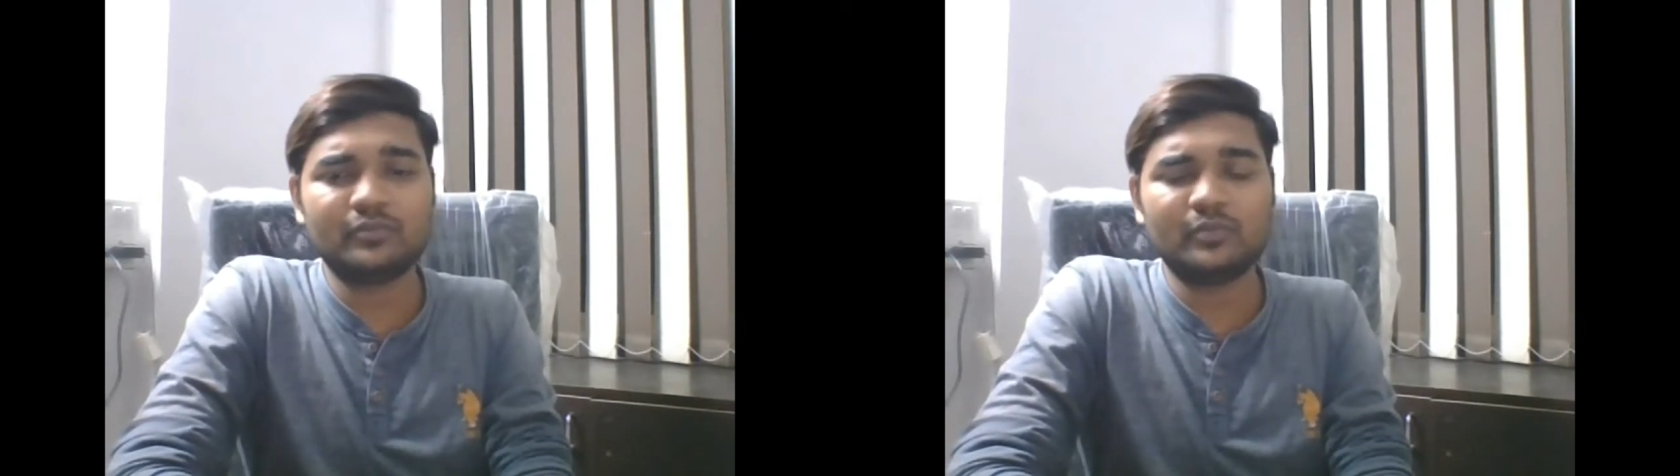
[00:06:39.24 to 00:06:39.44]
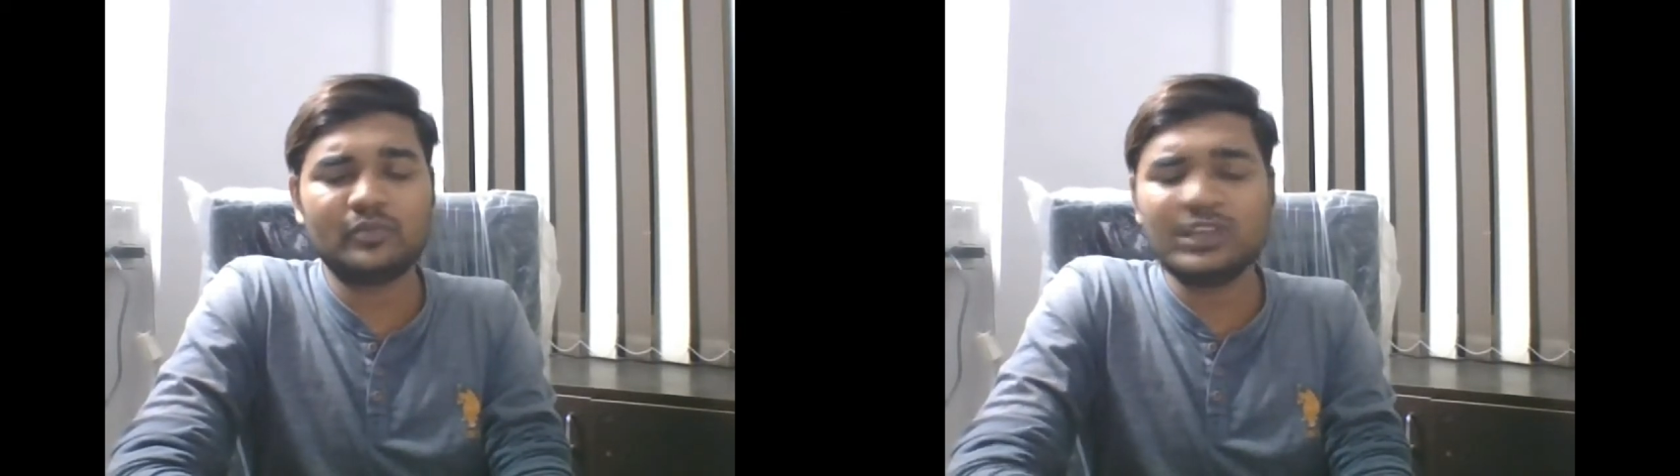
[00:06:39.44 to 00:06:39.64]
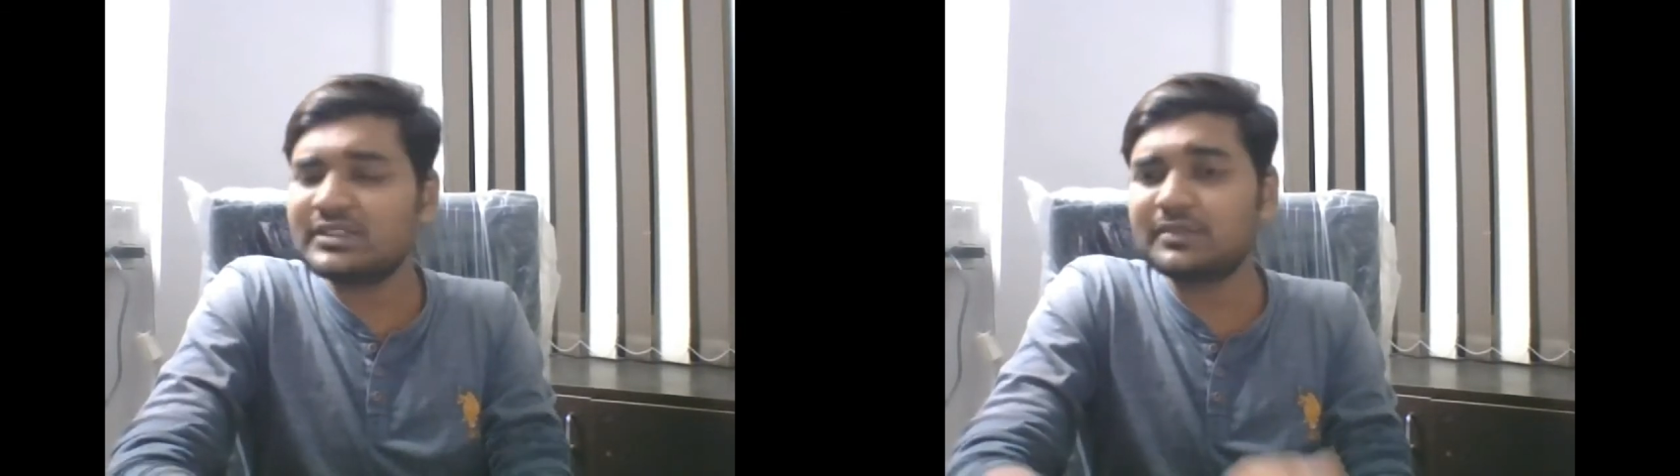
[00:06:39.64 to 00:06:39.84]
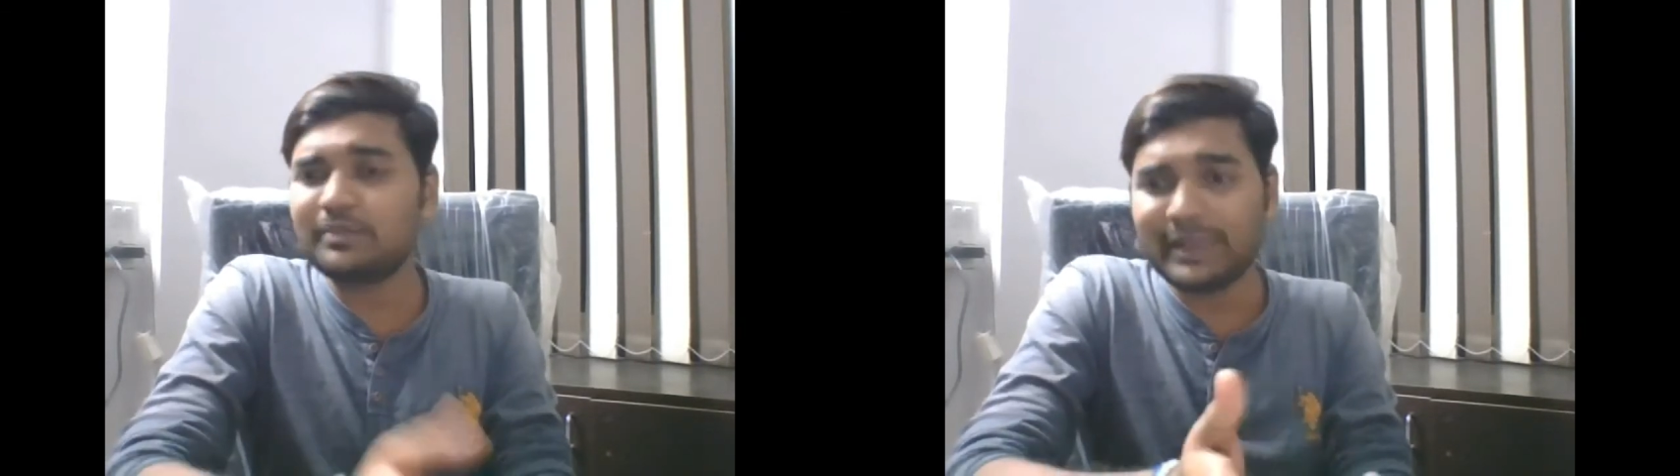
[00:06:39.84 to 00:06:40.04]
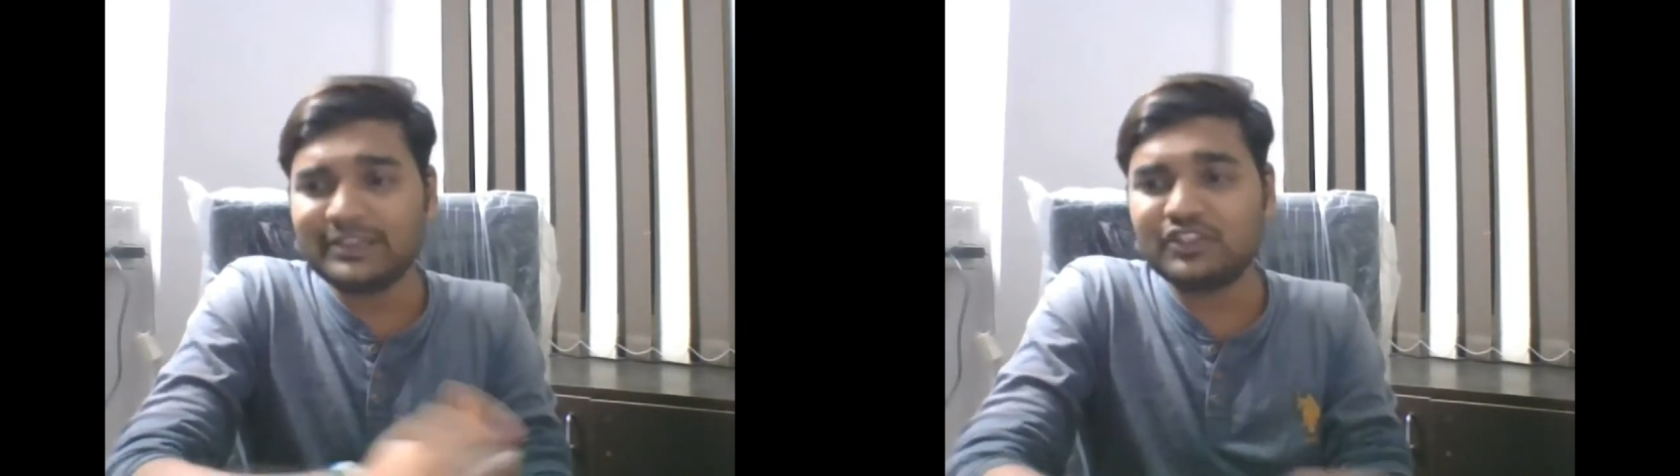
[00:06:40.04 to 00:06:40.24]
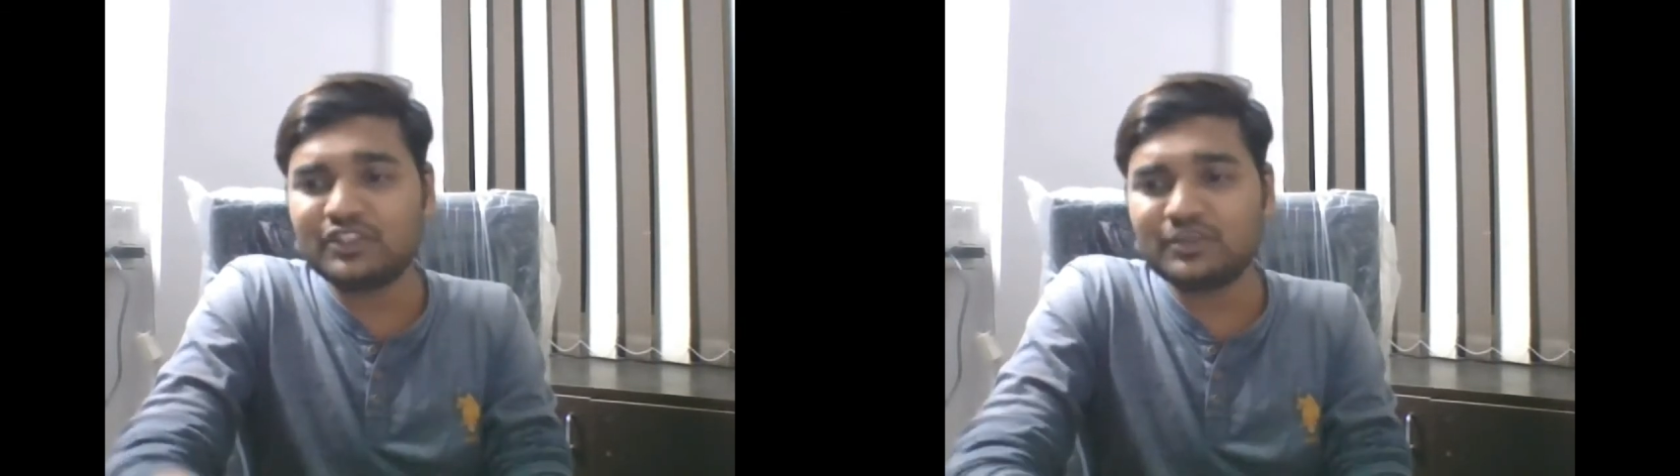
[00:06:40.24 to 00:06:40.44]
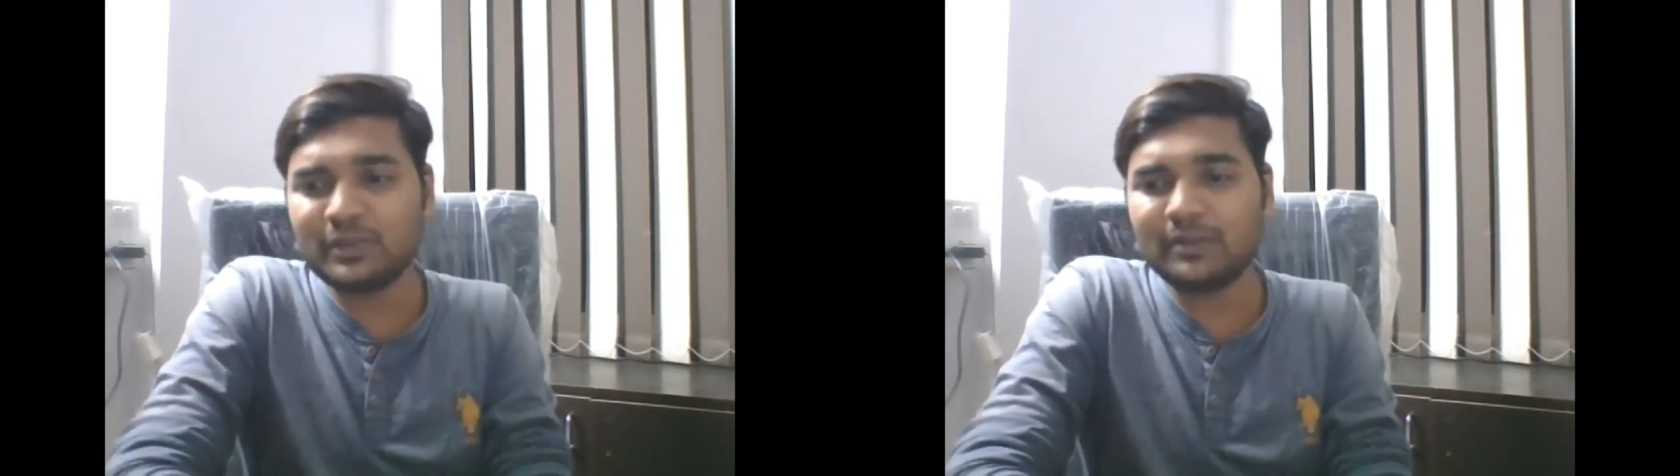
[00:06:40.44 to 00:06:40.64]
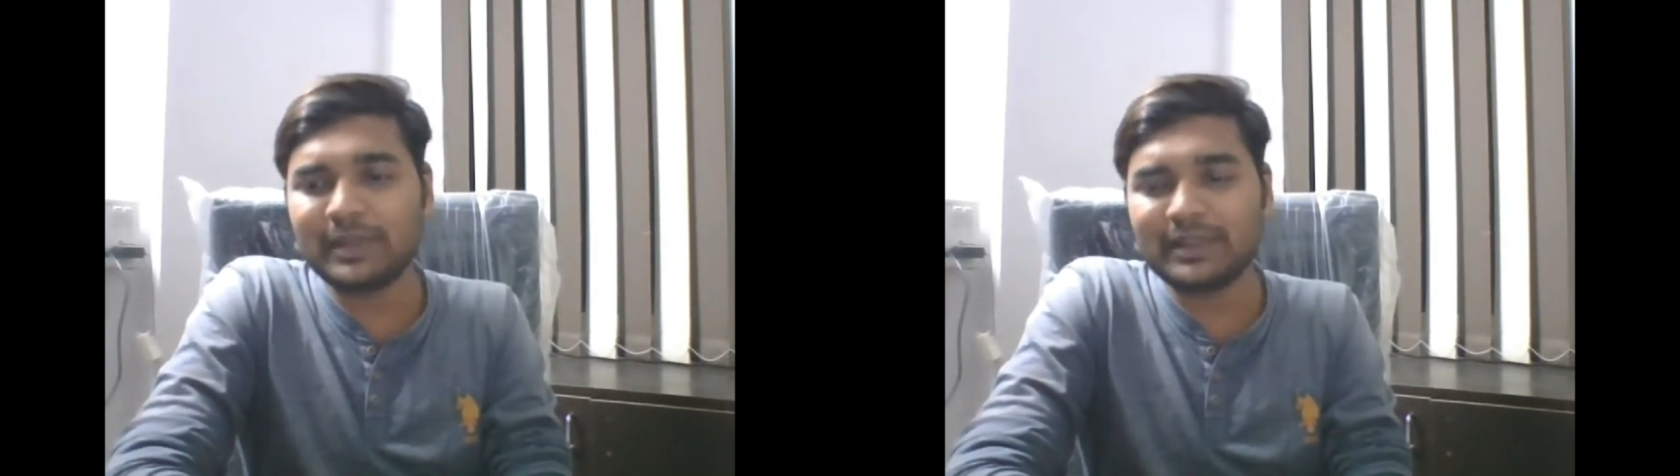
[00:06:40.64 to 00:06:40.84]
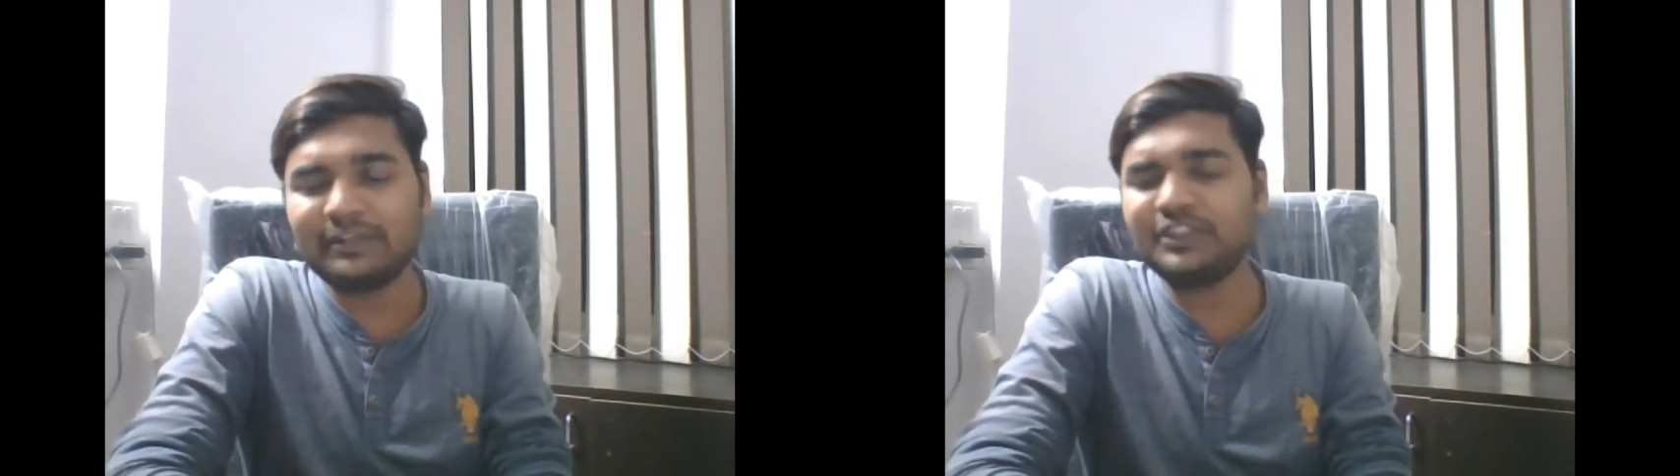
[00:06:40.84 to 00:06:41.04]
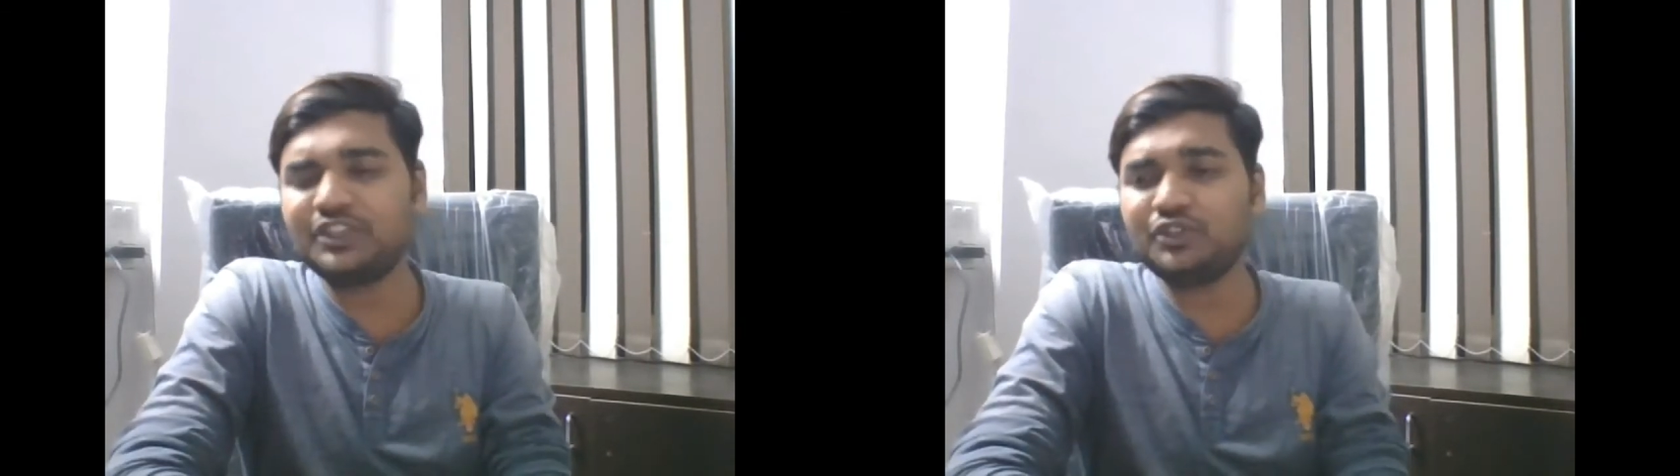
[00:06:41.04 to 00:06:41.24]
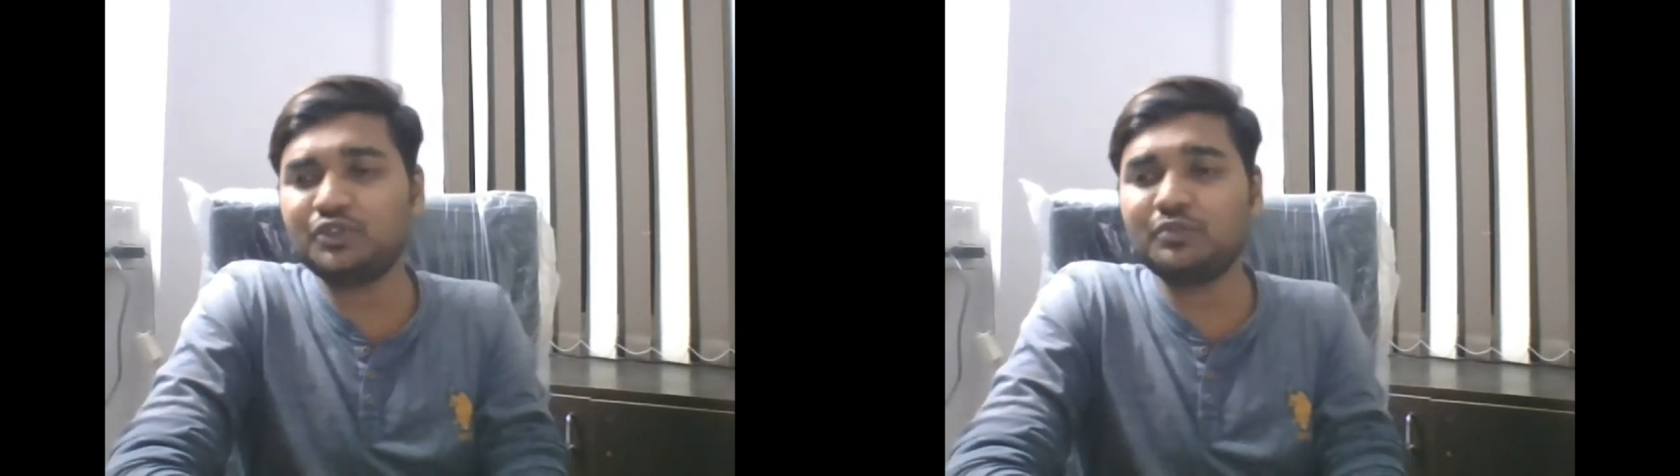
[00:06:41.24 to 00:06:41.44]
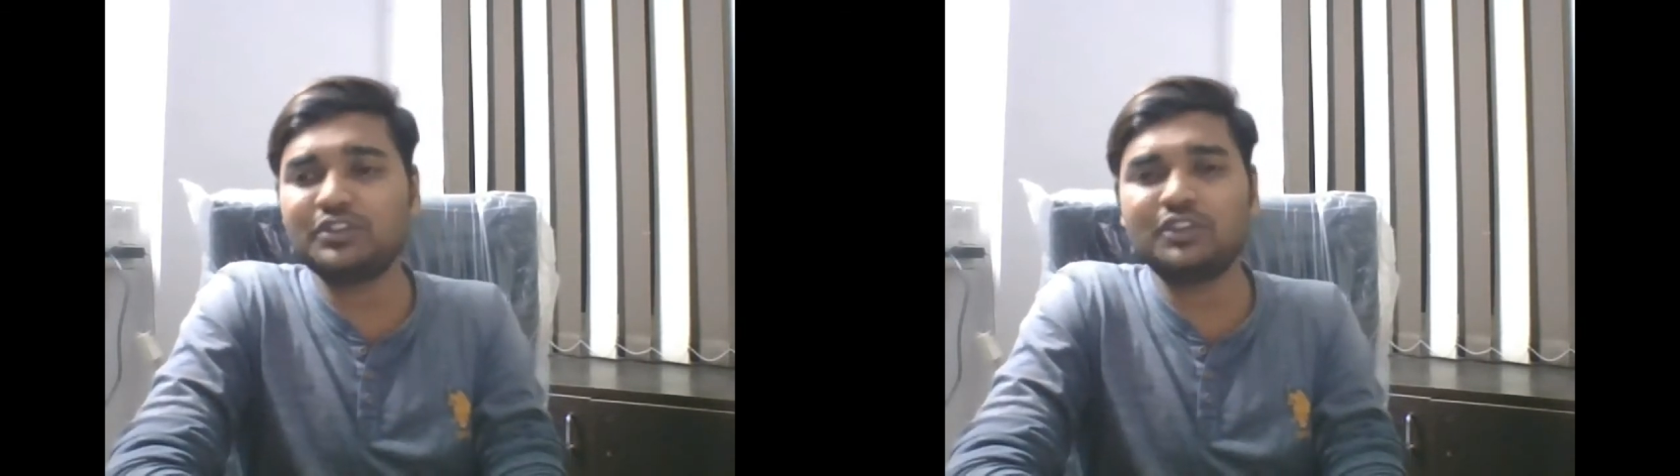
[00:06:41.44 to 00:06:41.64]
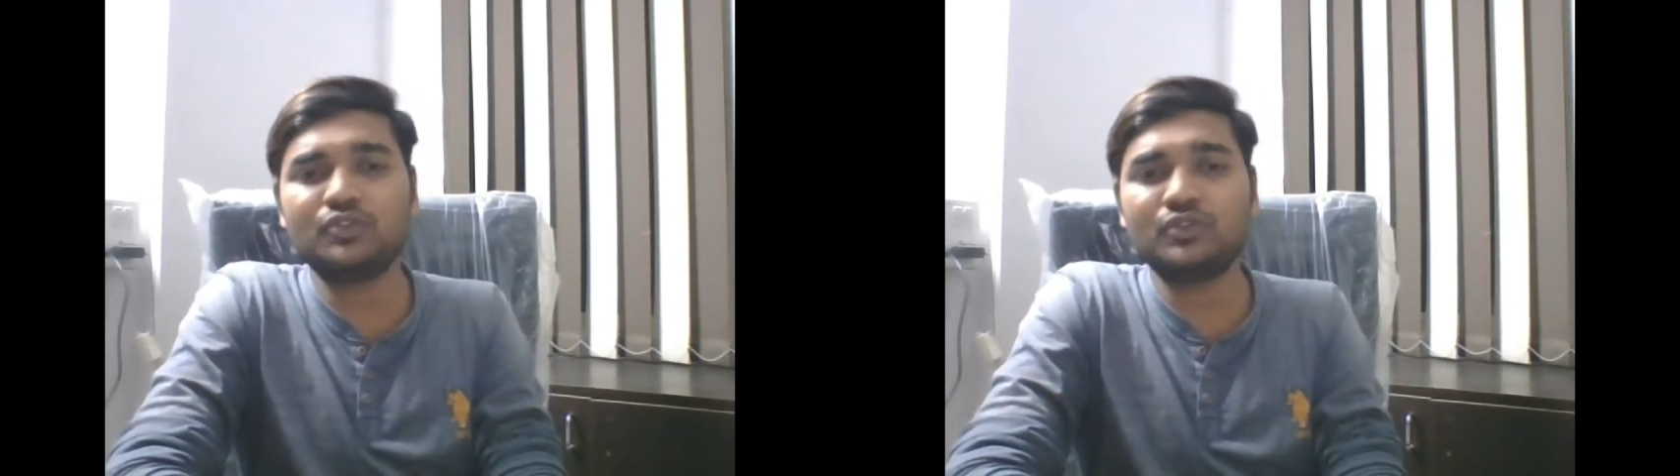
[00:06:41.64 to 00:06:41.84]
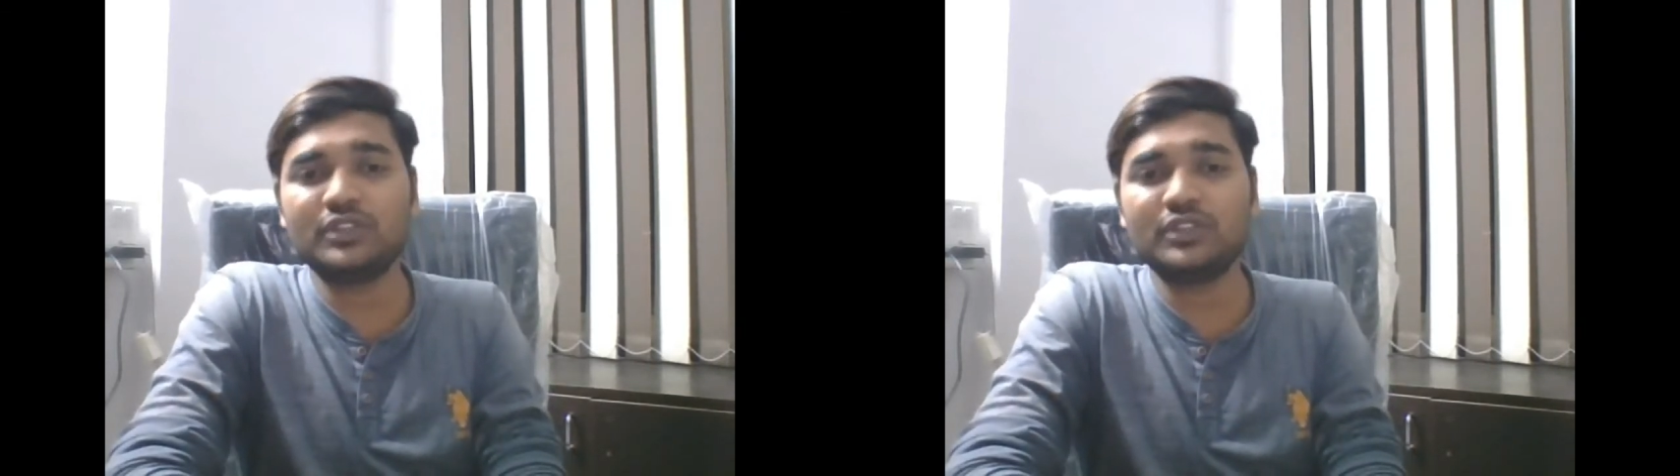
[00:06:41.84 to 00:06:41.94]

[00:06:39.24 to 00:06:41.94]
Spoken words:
Yes, migrating to Magento